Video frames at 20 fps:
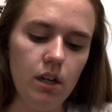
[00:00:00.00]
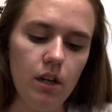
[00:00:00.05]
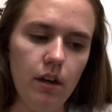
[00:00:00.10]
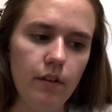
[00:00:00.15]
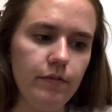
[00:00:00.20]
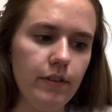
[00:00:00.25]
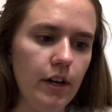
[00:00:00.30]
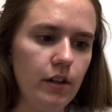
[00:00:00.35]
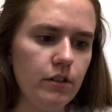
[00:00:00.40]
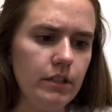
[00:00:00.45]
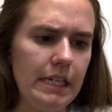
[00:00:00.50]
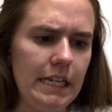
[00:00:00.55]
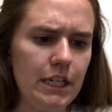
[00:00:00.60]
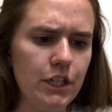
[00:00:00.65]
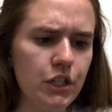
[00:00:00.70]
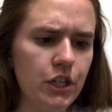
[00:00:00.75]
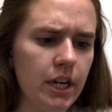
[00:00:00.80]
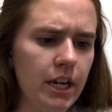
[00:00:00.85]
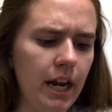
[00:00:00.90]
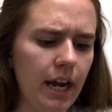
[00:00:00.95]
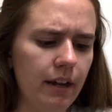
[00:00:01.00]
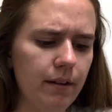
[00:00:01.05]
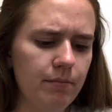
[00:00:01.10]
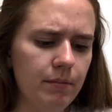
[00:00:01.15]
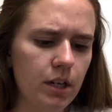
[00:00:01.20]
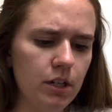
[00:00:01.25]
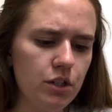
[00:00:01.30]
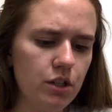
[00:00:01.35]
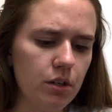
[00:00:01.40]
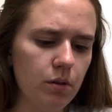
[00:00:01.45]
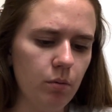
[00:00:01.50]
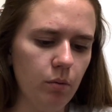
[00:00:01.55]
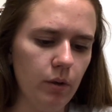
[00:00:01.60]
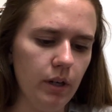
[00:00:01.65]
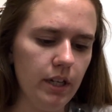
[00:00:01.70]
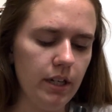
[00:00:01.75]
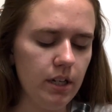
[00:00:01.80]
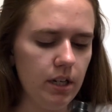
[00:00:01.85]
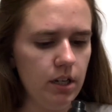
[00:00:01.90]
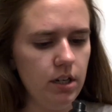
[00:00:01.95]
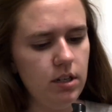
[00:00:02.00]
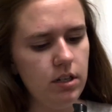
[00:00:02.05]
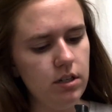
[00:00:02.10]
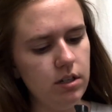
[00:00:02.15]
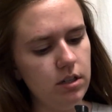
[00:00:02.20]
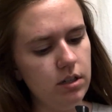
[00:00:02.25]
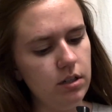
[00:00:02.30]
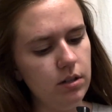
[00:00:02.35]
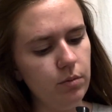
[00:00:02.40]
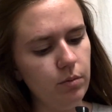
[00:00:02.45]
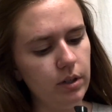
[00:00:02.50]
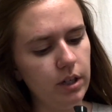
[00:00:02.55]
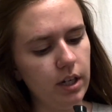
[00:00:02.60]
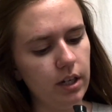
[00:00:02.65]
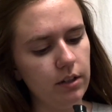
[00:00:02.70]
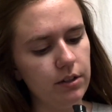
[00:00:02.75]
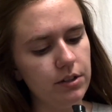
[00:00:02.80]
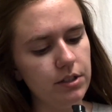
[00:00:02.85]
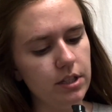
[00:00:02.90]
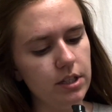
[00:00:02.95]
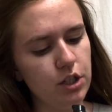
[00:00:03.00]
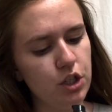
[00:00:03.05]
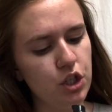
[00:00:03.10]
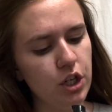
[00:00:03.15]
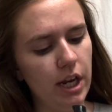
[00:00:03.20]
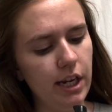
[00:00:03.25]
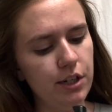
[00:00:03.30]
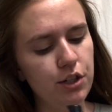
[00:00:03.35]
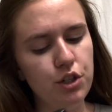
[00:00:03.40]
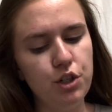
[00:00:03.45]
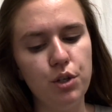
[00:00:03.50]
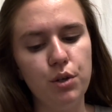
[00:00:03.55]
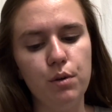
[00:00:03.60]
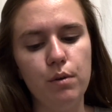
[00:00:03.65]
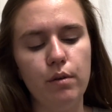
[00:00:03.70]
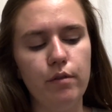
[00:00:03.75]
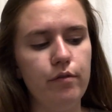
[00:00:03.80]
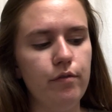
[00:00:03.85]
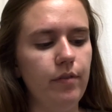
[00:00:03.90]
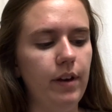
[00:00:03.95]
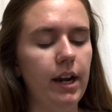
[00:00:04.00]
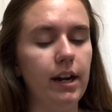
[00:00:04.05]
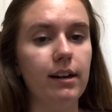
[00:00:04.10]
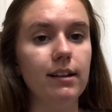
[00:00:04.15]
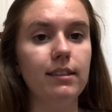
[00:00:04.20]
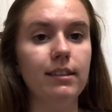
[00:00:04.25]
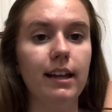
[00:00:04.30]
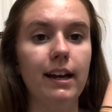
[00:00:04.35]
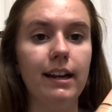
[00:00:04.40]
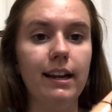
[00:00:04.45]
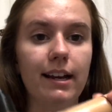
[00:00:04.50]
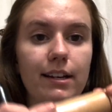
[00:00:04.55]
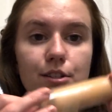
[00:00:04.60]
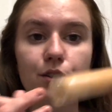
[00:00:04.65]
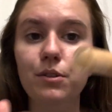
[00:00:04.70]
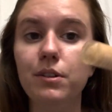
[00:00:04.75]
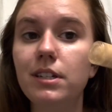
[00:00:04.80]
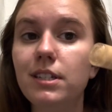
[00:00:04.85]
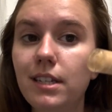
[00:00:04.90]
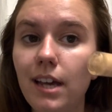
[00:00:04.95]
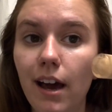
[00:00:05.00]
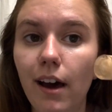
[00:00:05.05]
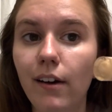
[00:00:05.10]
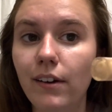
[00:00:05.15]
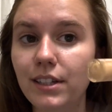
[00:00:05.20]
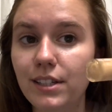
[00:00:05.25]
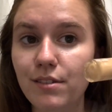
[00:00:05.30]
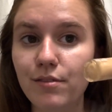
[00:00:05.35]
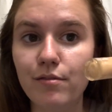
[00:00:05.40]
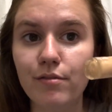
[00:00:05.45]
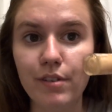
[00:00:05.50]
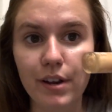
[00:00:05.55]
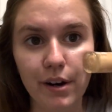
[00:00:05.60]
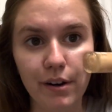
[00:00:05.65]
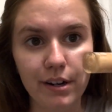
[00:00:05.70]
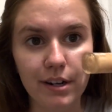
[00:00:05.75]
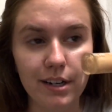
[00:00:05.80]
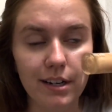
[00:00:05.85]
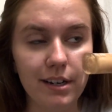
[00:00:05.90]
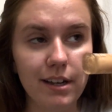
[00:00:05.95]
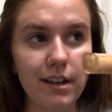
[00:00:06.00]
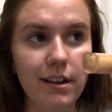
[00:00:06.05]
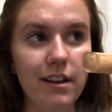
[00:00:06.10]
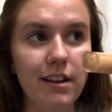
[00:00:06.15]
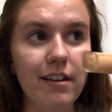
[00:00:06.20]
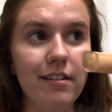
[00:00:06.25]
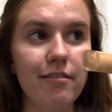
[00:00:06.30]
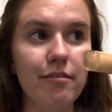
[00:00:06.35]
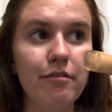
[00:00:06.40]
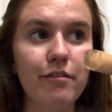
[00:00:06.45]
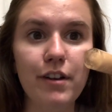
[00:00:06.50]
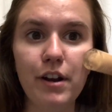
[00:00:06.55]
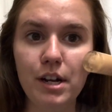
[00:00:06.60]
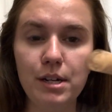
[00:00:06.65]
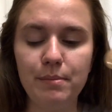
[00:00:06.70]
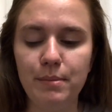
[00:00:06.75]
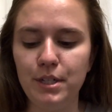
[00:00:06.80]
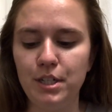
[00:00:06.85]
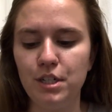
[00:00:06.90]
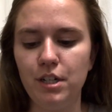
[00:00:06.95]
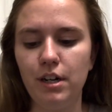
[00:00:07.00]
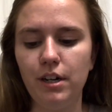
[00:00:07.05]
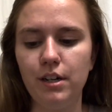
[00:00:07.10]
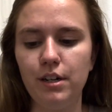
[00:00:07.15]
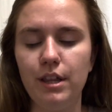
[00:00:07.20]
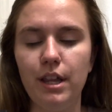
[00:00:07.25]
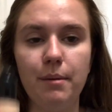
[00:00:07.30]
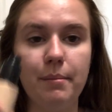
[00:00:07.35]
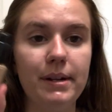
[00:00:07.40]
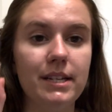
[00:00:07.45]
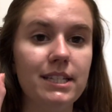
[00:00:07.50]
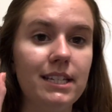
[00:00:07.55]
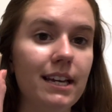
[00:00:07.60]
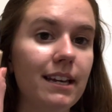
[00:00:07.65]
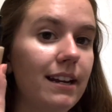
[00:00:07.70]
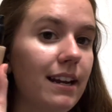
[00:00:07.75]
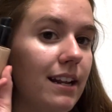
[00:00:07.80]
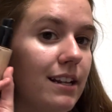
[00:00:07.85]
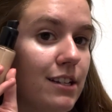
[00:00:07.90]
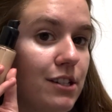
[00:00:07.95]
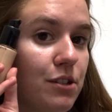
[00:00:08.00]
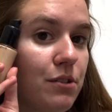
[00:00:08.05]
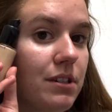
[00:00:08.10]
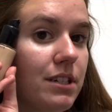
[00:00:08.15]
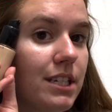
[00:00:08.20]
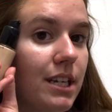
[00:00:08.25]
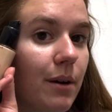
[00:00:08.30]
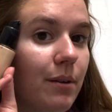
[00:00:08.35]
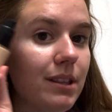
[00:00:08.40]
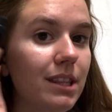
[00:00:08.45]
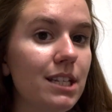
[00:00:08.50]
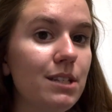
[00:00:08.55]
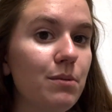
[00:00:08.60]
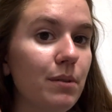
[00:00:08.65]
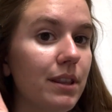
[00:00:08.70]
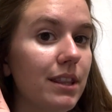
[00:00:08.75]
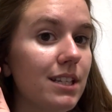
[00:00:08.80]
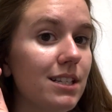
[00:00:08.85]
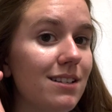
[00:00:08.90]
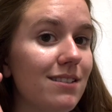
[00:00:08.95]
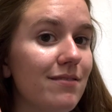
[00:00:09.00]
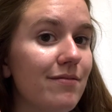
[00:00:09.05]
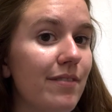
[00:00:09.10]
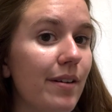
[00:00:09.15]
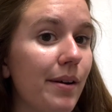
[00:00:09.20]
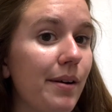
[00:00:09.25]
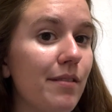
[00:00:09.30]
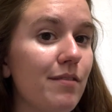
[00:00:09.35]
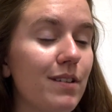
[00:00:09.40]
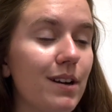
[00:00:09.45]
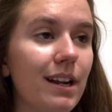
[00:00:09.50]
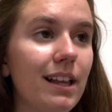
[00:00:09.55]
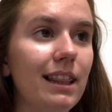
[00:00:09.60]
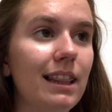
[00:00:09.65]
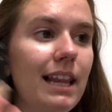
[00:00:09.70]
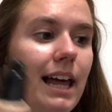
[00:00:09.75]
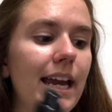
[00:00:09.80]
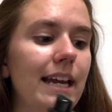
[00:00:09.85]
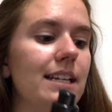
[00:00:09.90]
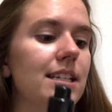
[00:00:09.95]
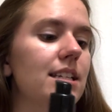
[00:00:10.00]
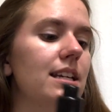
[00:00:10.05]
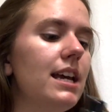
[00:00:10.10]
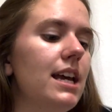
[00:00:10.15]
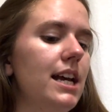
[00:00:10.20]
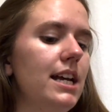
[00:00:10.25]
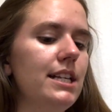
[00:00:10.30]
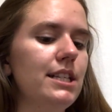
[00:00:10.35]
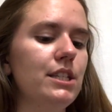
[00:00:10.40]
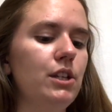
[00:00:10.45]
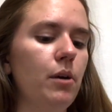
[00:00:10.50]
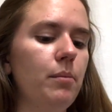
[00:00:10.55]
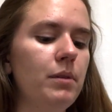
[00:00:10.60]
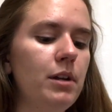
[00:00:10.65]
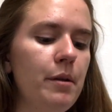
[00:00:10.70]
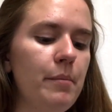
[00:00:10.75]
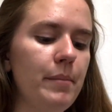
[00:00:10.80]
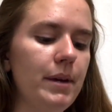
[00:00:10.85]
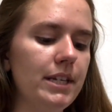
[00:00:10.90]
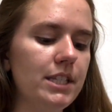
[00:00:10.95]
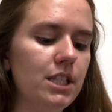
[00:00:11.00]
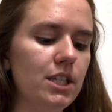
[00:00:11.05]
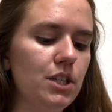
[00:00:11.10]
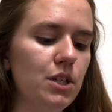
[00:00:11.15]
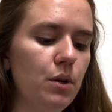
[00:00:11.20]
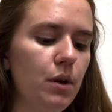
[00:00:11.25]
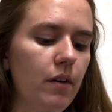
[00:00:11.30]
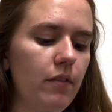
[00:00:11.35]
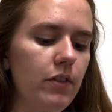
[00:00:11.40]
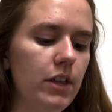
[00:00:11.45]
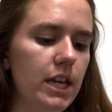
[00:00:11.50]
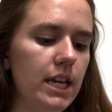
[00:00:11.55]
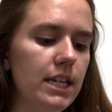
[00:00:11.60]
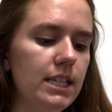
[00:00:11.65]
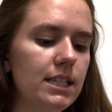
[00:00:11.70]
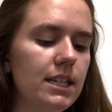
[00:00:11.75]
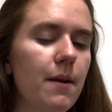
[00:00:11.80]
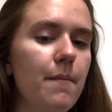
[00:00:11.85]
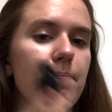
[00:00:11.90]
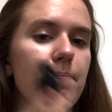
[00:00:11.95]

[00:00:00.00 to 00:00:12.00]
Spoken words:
foundation. I'm not sure what color is this. Shade 2 Fair and Light. As you can tell, it's very, very much darker than my skin. As you can tell with this one, this is very, very light. So I'm gonna mix the two of these.